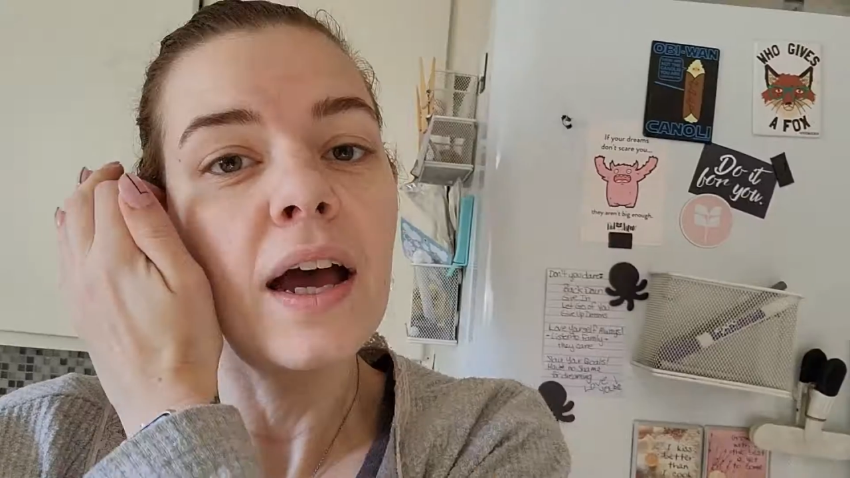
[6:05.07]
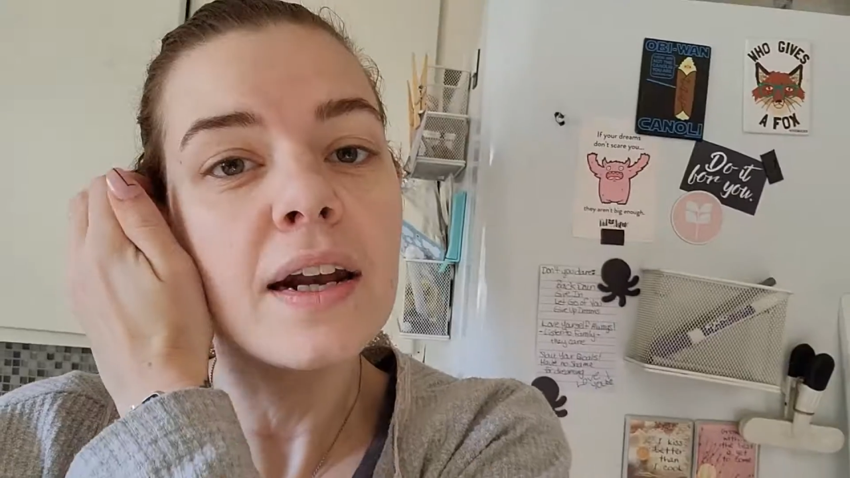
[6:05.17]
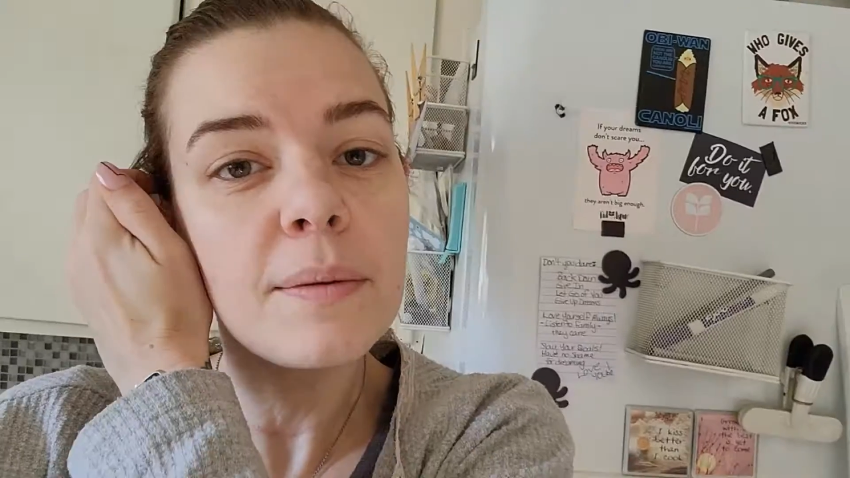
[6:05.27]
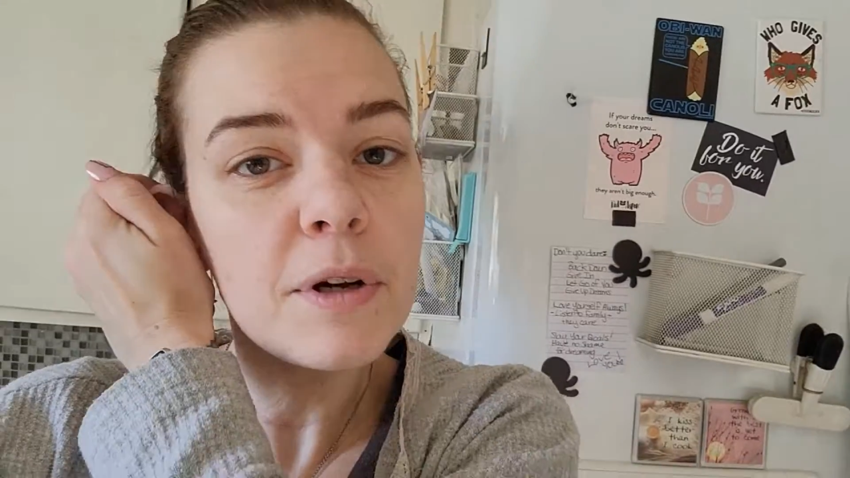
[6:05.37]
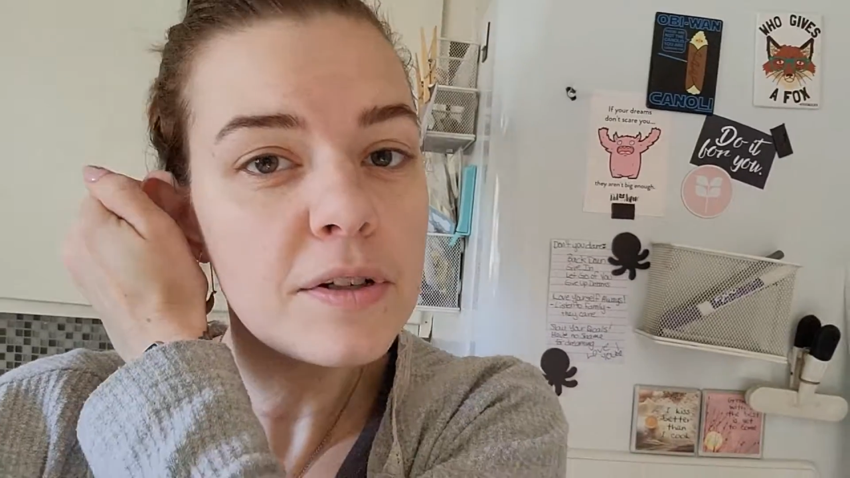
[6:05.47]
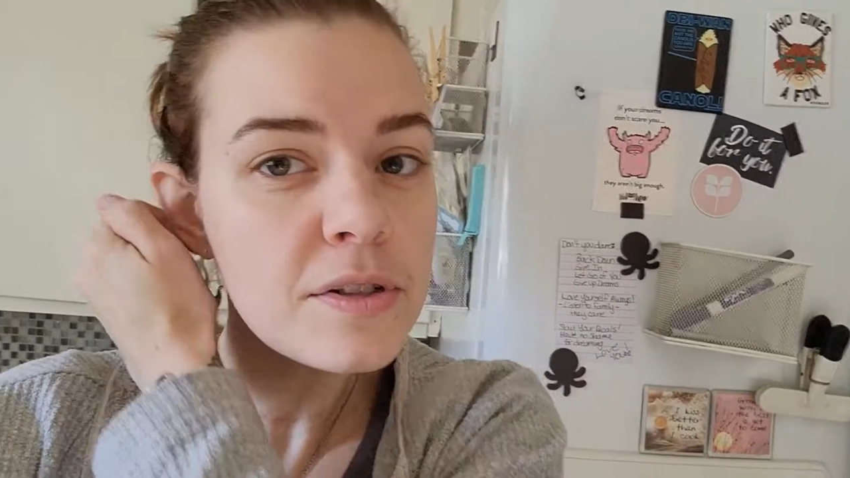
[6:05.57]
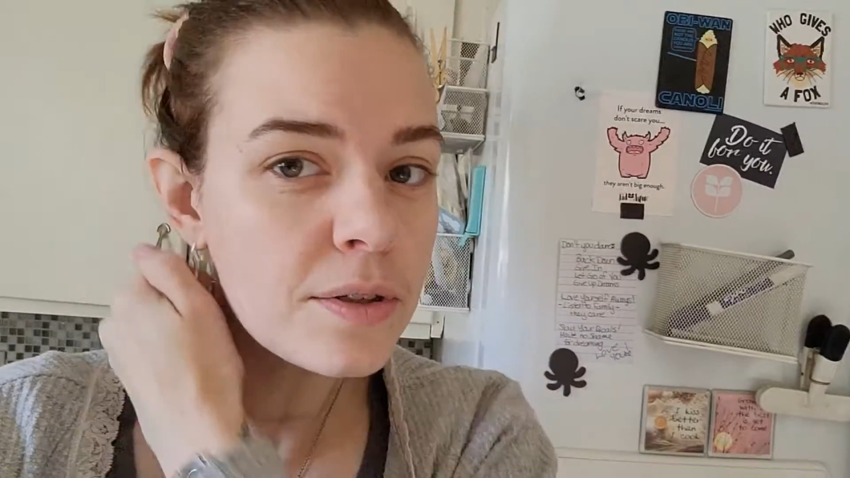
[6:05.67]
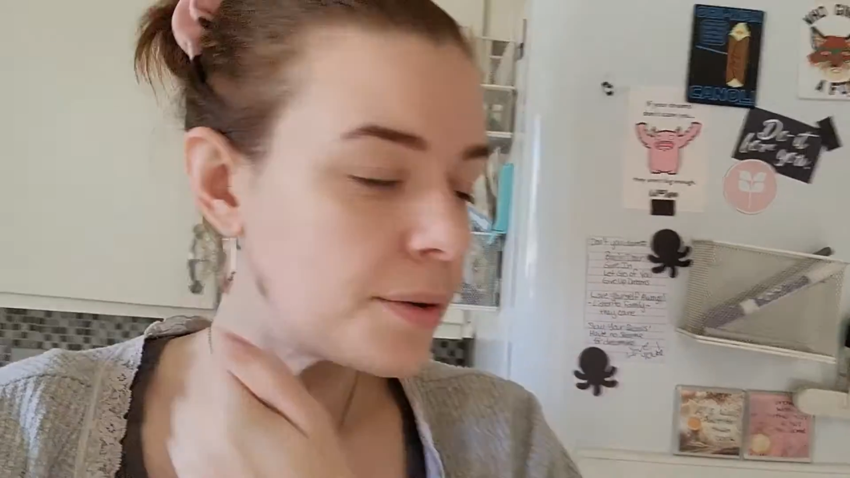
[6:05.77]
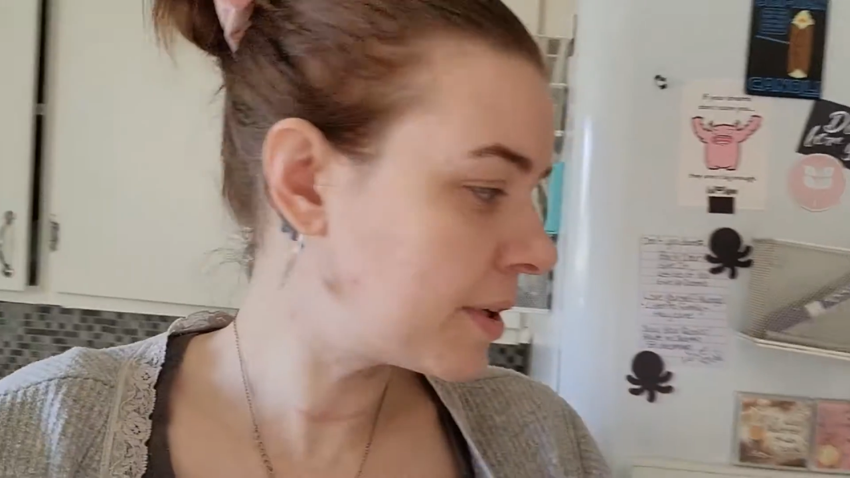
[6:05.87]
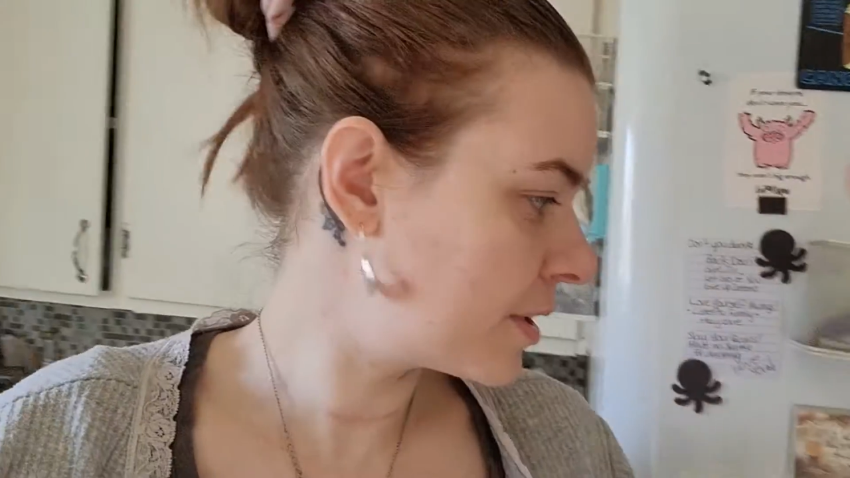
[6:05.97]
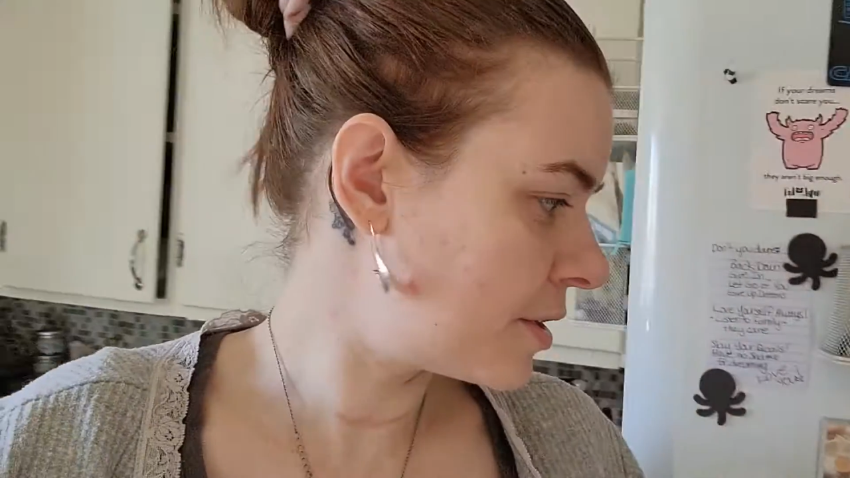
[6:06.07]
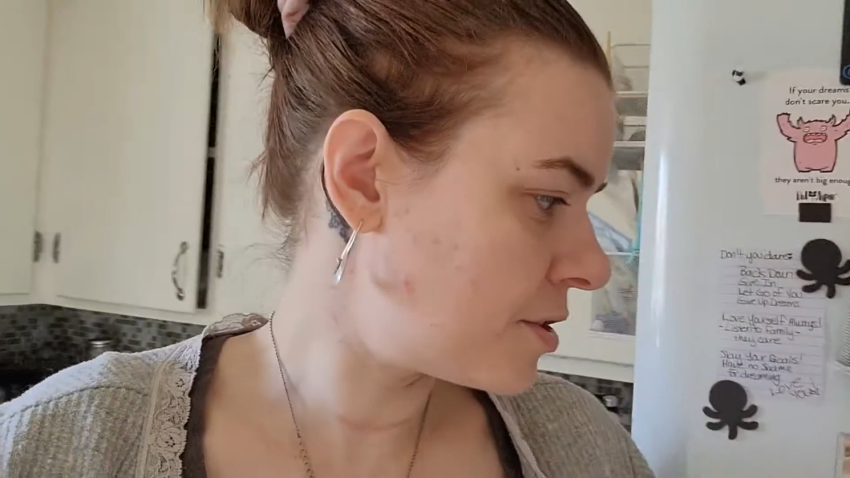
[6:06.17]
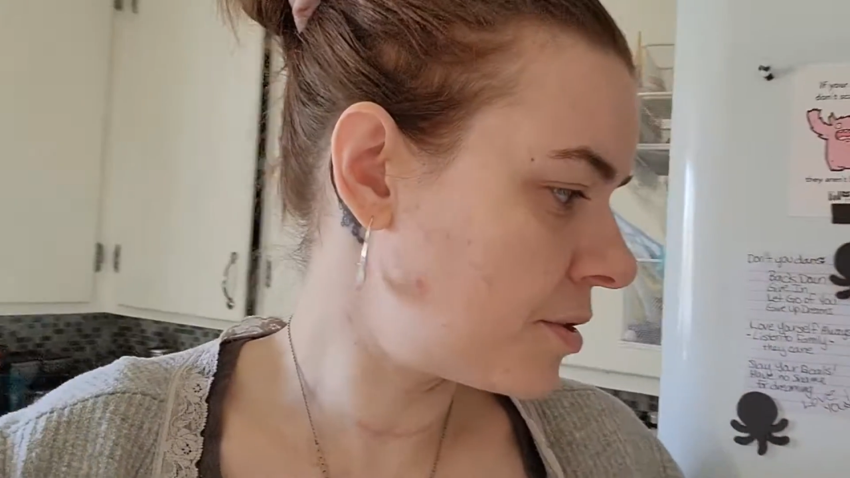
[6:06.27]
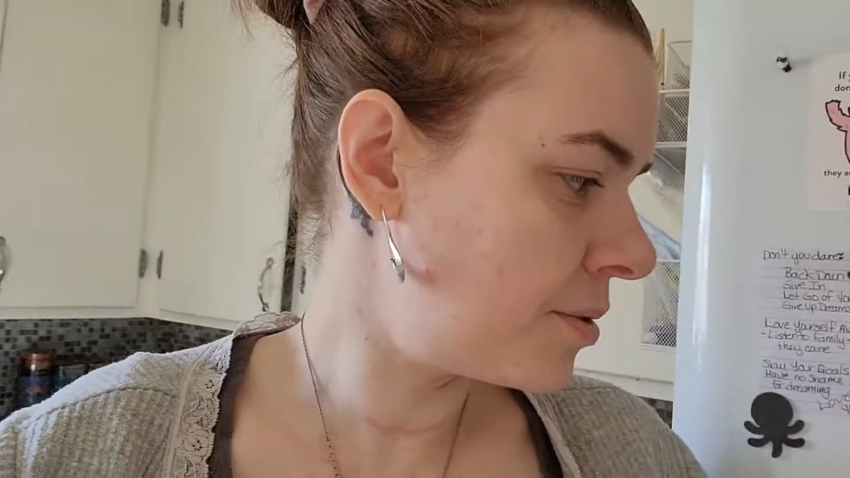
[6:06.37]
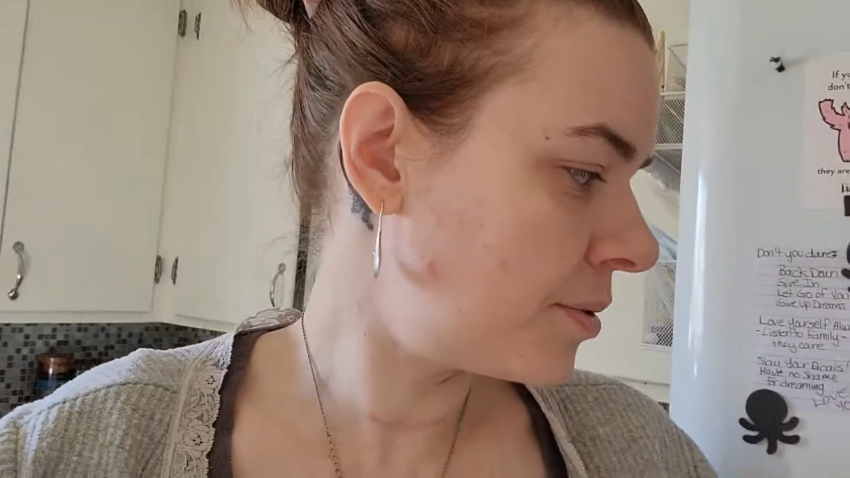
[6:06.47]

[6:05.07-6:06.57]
And I'm also going to